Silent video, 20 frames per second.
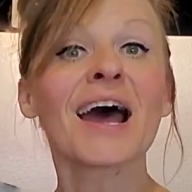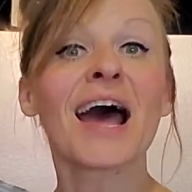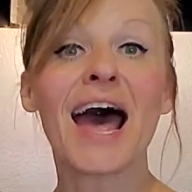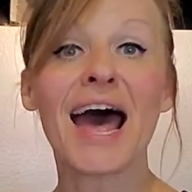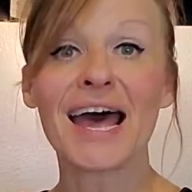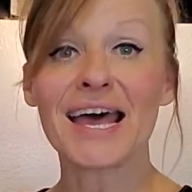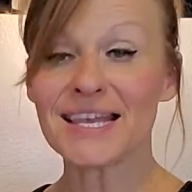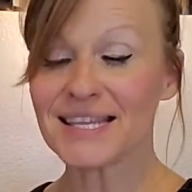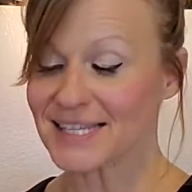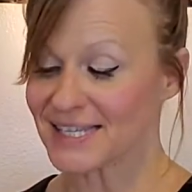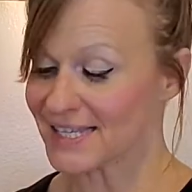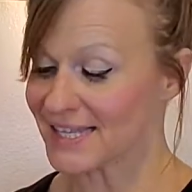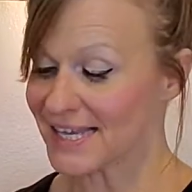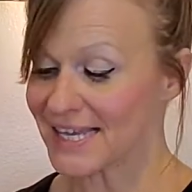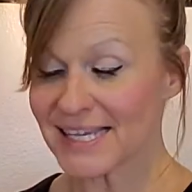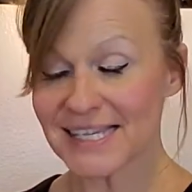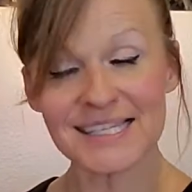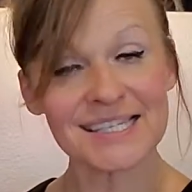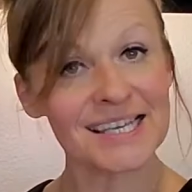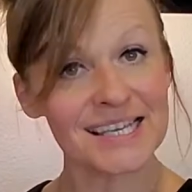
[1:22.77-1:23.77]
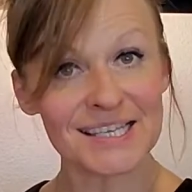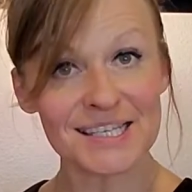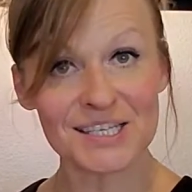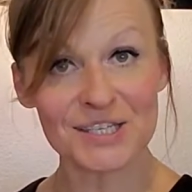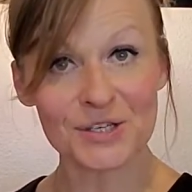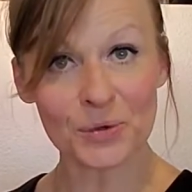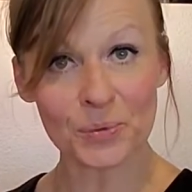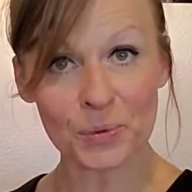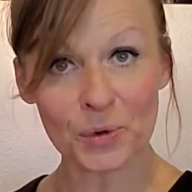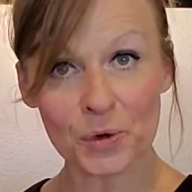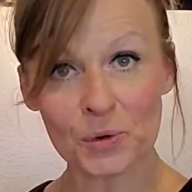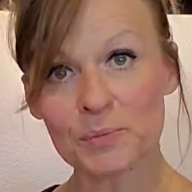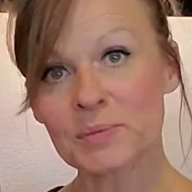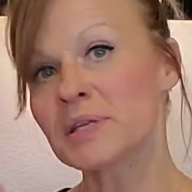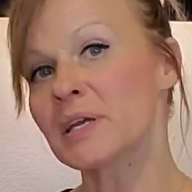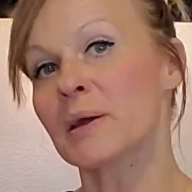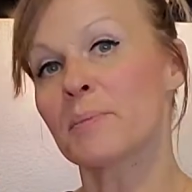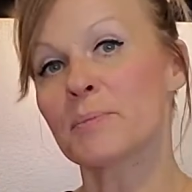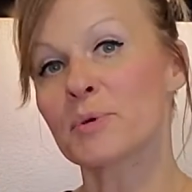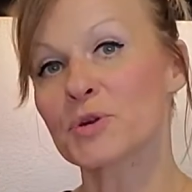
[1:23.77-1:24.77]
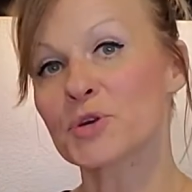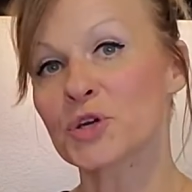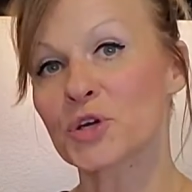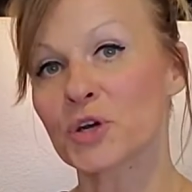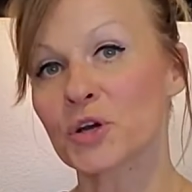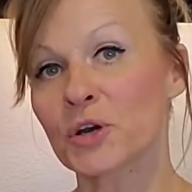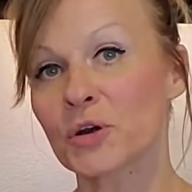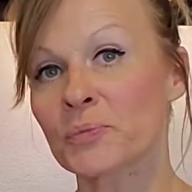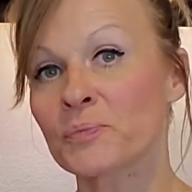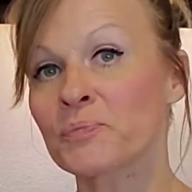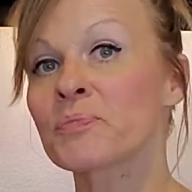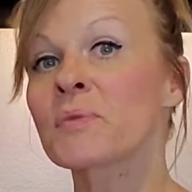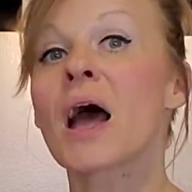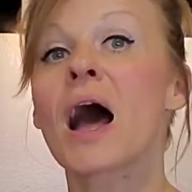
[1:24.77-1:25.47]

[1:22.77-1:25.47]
as this gets to room temperature,